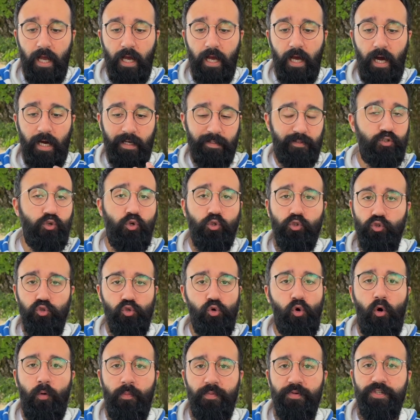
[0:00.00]
I saw 2
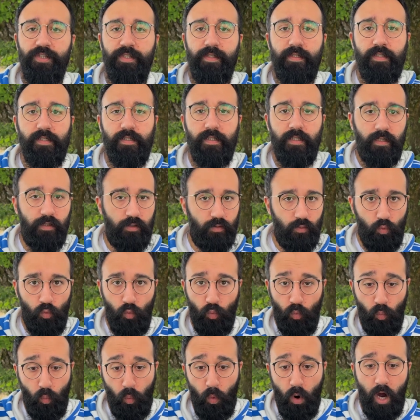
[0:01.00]
options.
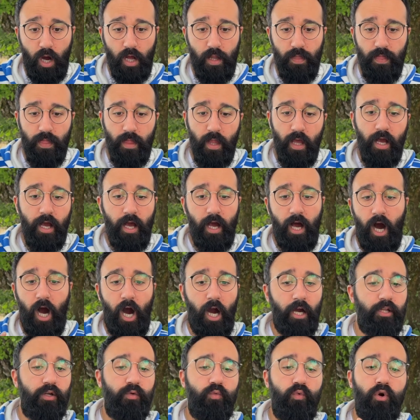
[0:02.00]
One,
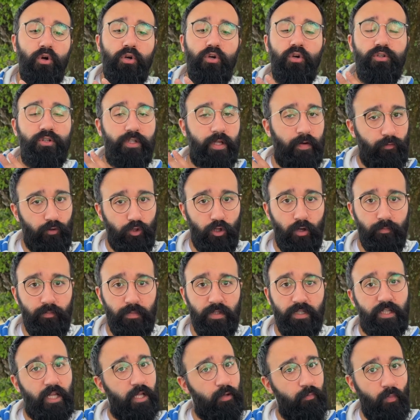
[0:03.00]
either work on
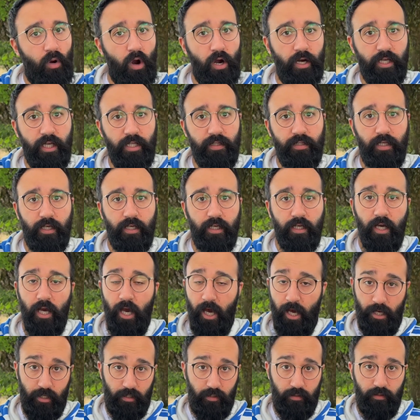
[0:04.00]
development and marketing
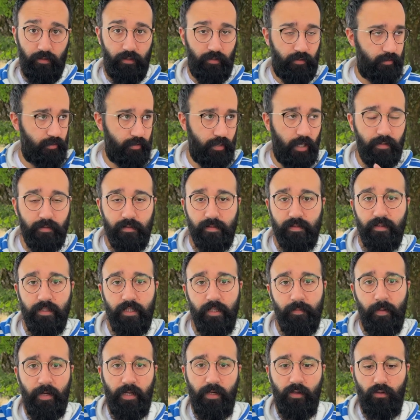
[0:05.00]
and not
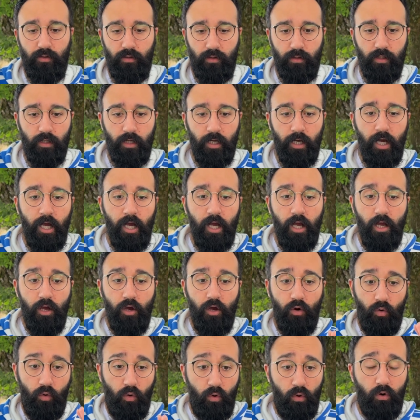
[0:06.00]
sleep at all,
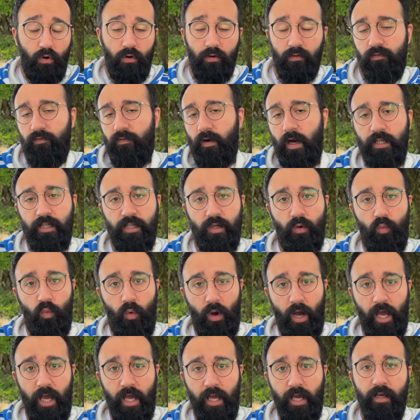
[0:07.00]
or find a
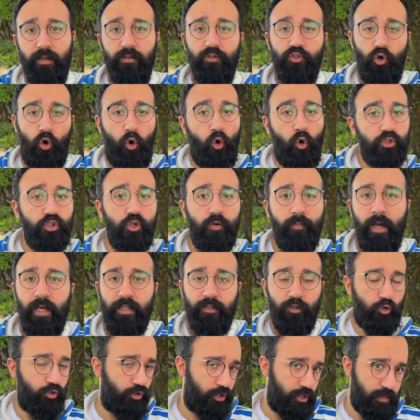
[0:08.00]
way to
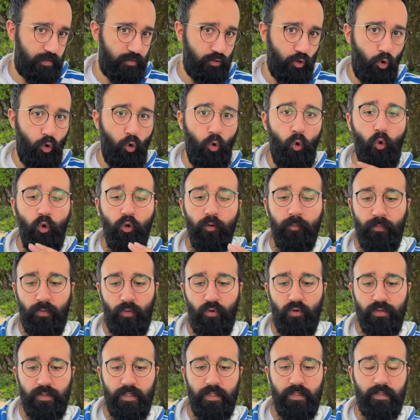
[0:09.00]
automate this whole
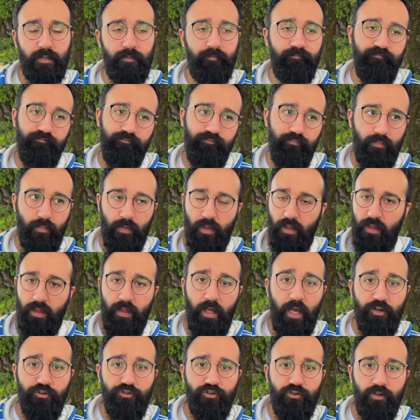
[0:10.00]
process.
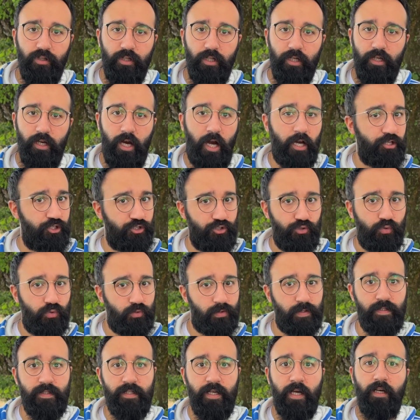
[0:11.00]
Naturally, I
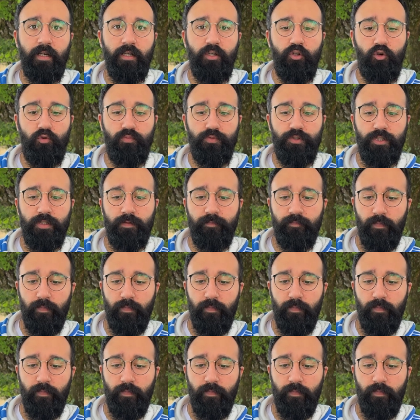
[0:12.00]
chose the second option.